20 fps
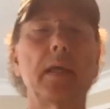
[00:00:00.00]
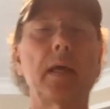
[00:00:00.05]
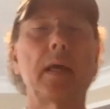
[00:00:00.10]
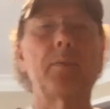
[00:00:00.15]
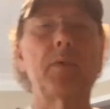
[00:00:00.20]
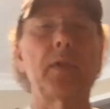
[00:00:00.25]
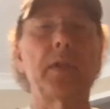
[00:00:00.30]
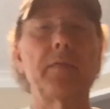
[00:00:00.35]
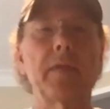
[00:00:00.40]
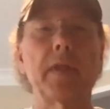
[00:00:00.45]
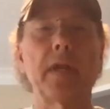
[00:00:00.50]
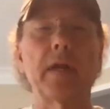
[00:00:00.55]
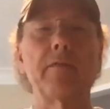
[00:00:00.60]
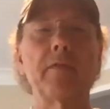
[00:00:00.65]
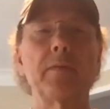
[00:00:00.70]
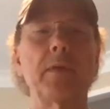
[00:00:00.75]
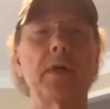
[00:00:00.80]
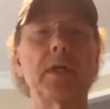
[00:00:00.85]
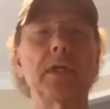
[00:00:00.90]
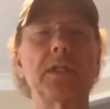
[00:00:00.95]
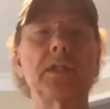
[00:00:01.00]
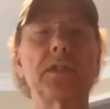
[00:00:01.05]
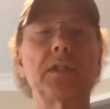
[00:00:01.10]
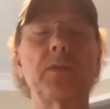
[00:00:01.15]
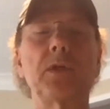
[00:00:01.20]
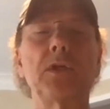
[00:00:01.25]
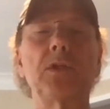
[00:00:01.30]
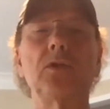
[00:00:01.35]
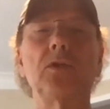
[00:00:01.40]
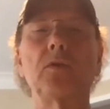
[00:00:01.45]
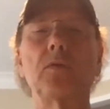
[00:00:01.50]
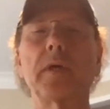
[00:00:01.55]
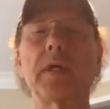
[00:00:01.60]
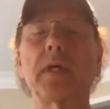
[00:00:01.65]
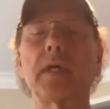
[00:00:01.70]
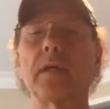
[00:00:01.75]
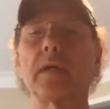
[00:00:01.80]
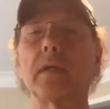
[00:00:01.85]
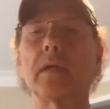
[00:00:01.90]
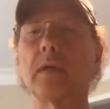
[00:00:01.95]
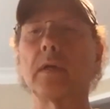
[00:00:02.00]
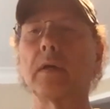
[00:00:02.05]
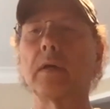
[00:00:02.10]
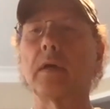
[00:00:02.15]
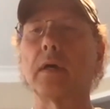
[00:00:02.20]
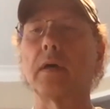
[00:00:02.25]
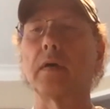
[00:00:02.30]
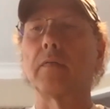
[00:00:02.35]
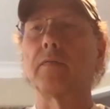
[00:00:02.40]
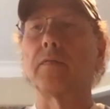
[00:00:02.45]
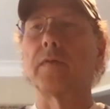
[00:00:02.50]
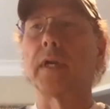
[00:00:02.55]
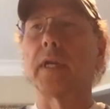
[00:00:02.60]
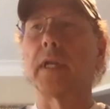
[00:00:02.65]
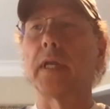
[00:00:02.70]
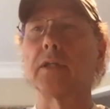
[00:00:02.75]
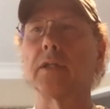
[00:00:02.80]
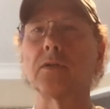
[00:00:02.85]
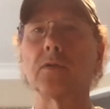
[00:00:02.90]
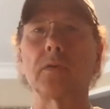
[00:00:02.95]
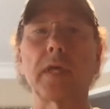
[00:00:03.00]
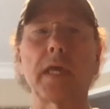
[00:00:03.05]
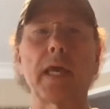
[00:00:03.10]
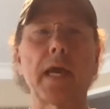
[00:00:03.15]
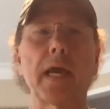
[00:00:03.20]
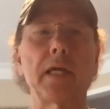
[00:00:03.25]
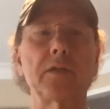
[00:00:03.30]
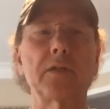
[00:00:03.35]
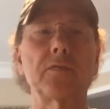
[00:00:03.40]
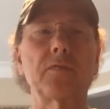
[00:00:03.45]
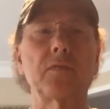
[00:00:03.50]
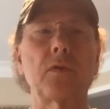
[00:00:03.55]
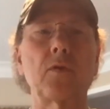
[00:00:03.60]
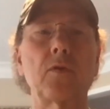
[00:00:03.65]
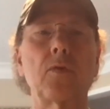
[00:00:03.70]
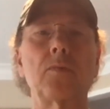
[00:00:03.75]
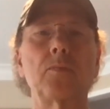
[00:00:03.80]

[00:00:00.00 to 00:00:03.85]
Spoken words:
I believe that everybody should be doing financial cash flow